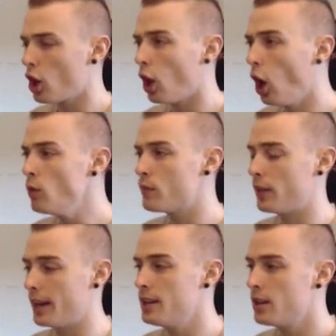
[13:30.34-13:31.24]

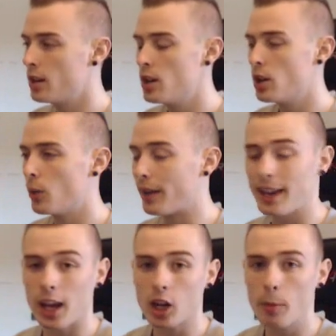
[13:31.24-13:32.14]
hopefully we can
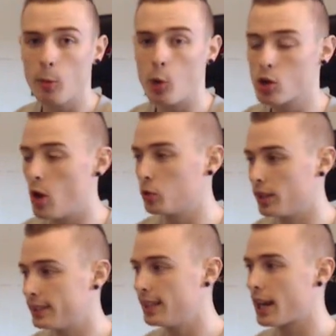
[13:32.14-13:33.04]
get a couple more goals
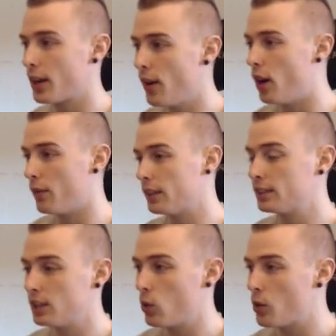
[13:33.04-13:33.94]
in the second half. He's
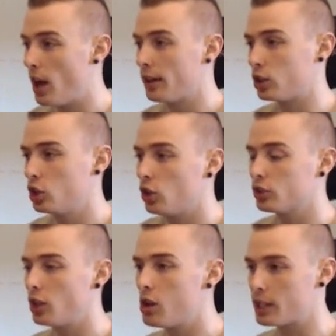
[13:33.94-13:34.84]
still not had a shot
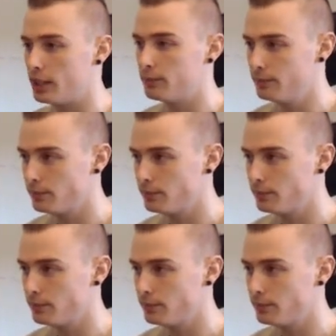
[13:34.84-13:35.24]
on target.